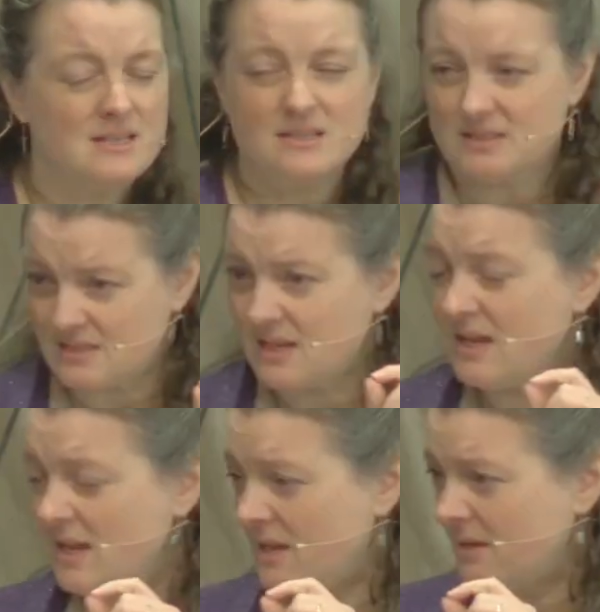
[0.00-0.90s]

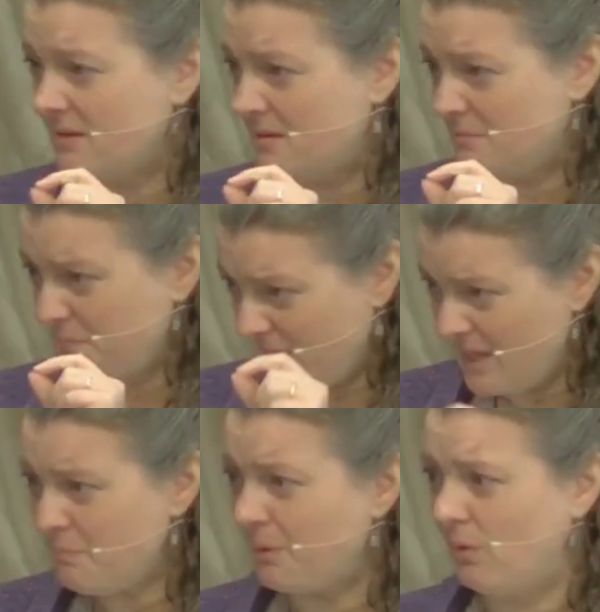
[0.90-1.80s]
seeing
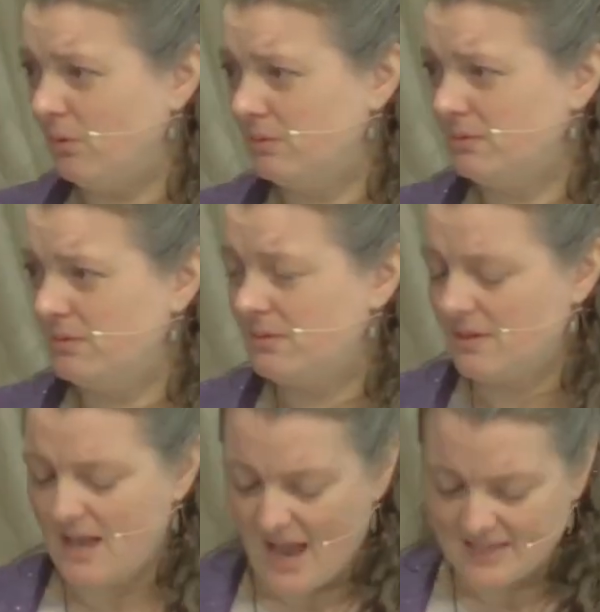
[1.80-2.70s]
people
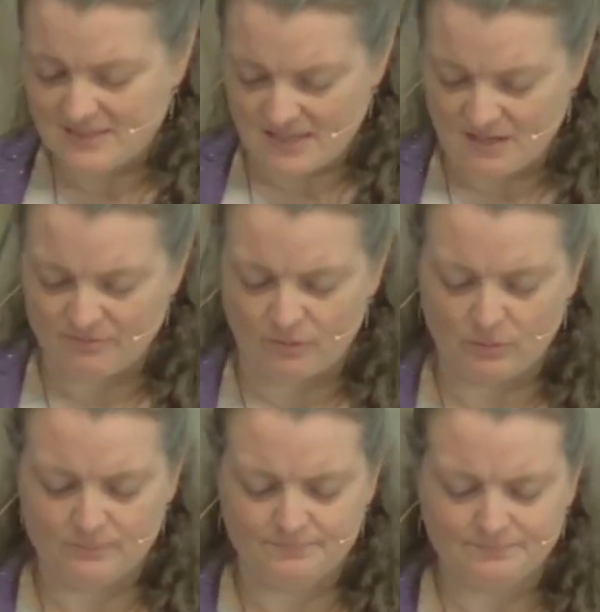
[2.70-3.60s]
as evil
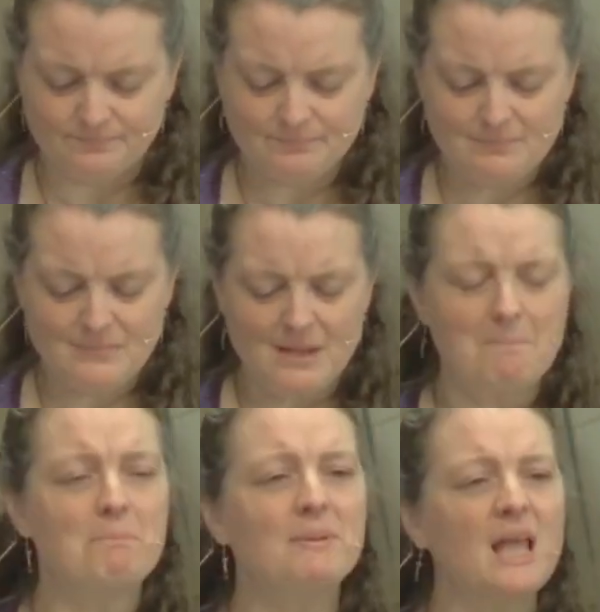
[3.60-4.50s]

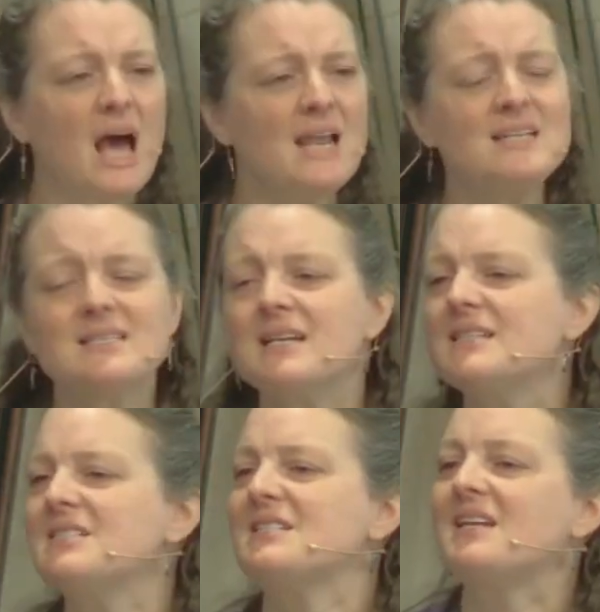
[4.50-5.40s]
blinds
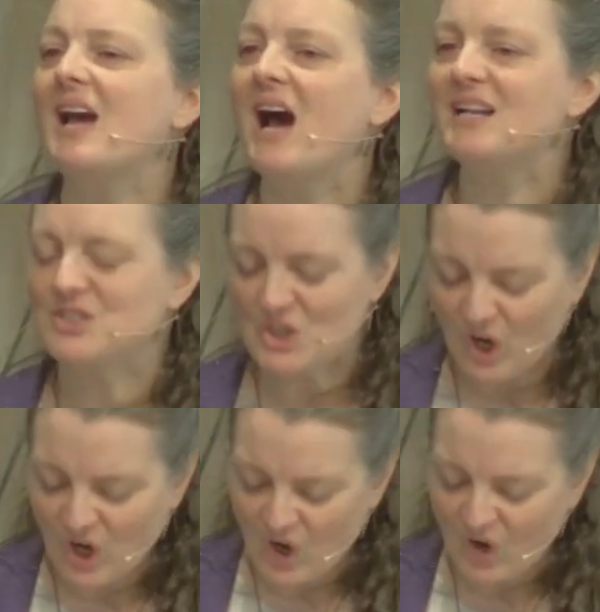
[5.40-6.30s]
us to God's
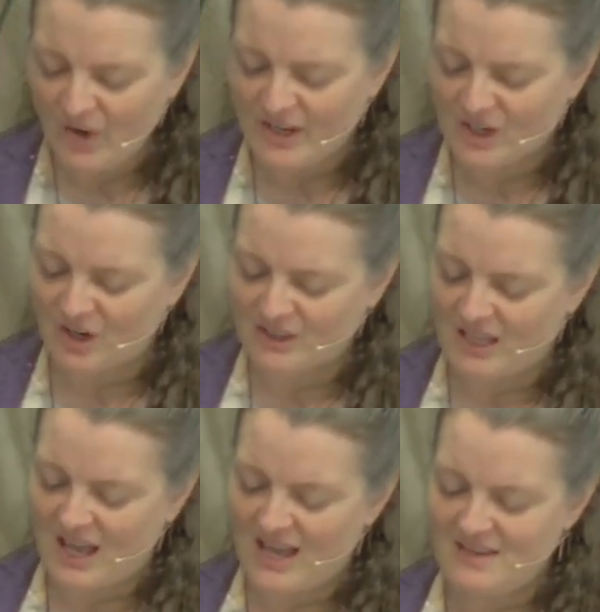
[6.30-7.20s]
call in our
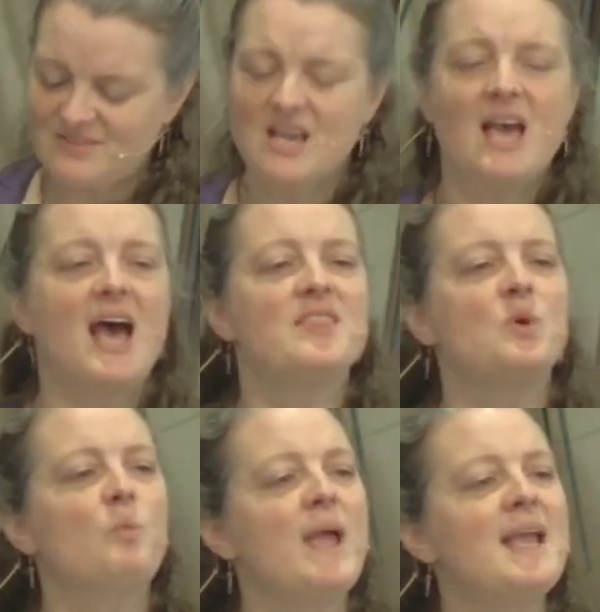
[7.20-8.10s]
lives and the
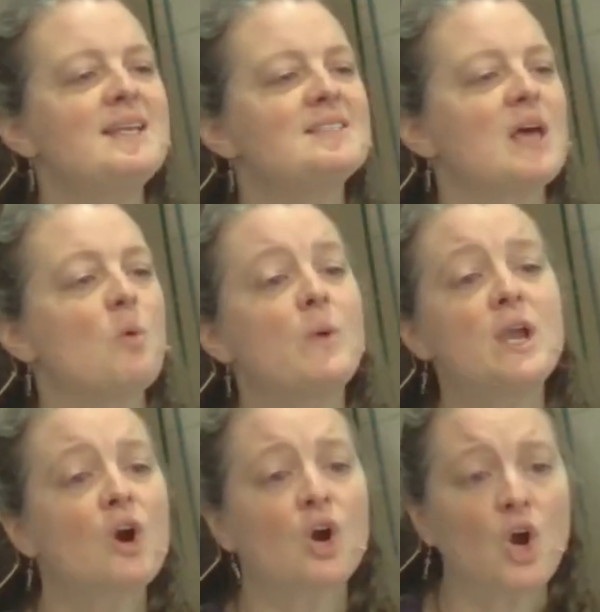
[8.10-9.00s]
ways that we
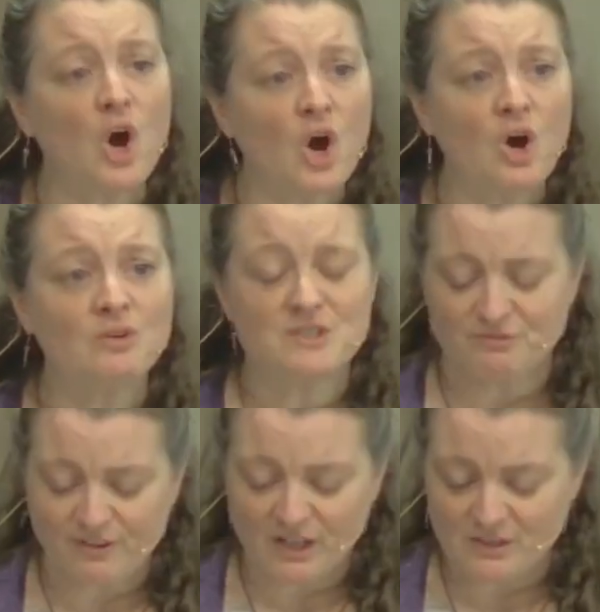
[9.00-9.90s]
are called to
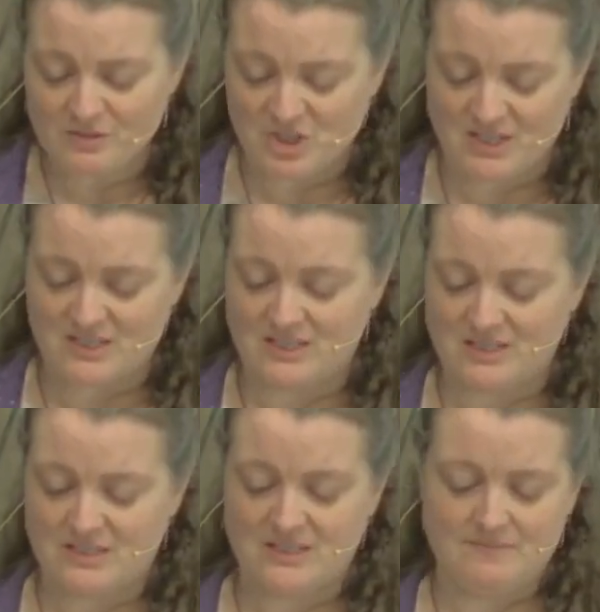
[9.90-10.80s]
follow
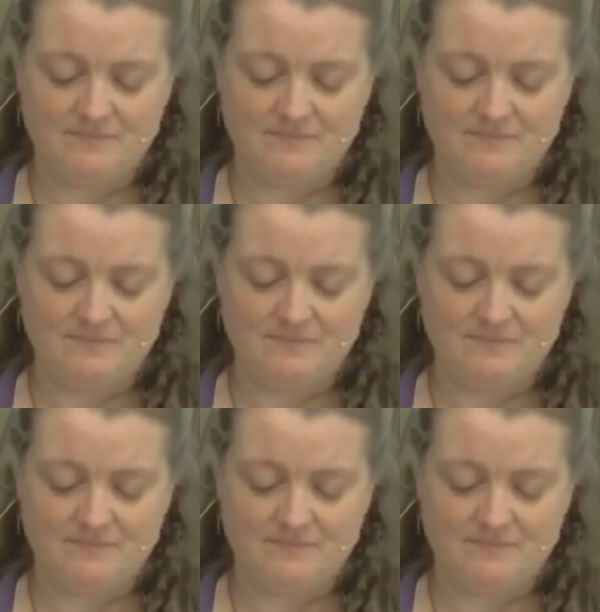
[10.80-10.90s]
Jesus.